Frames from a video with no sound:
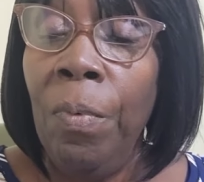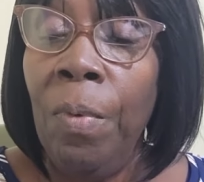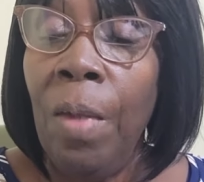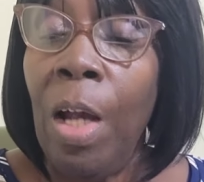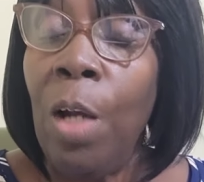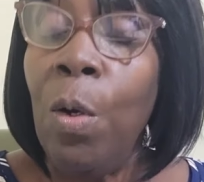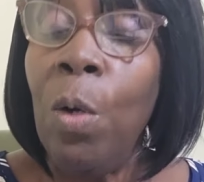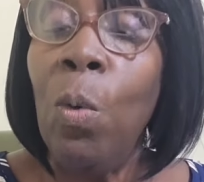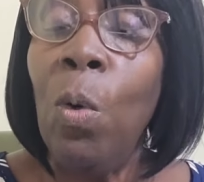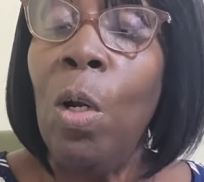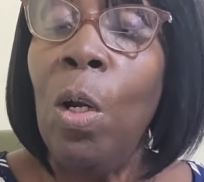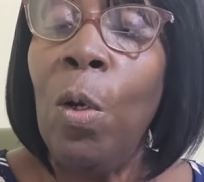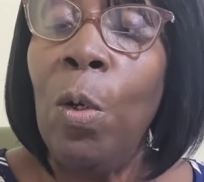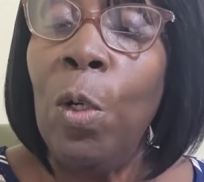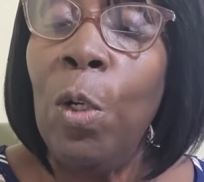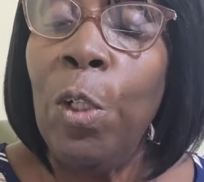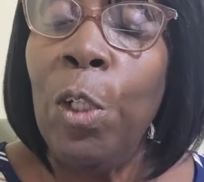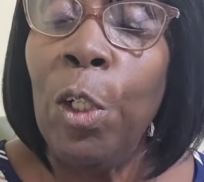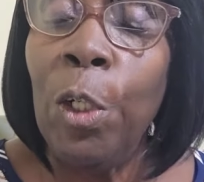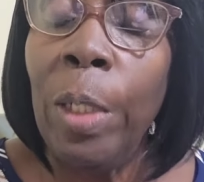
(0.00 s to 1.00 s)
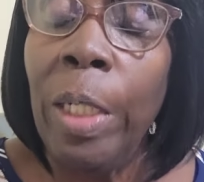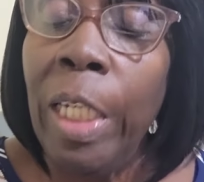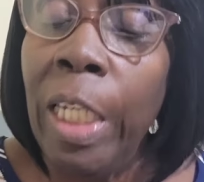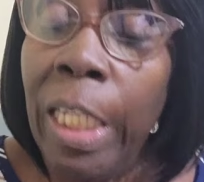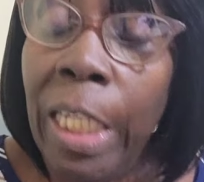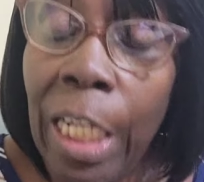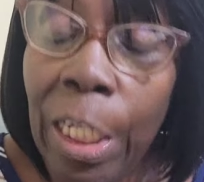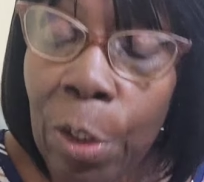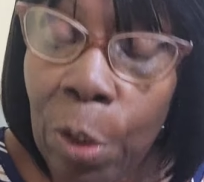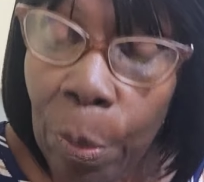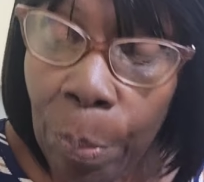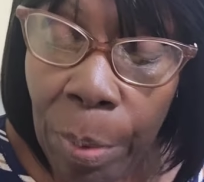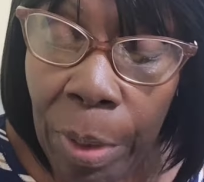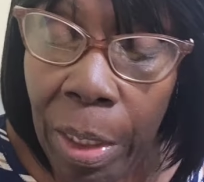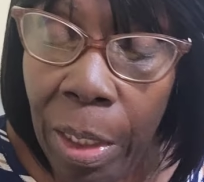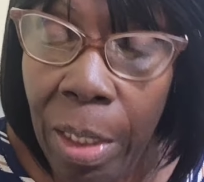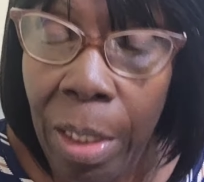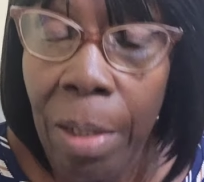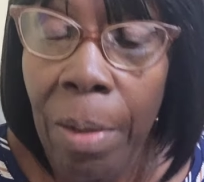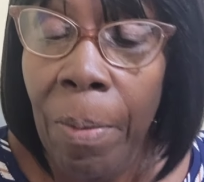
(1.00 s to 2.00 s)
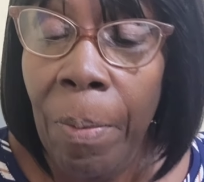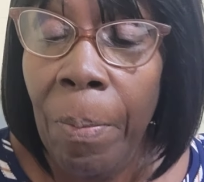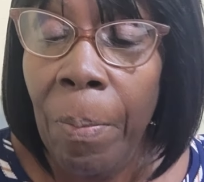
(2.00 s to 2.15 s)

I roll on a ton idiot up in there.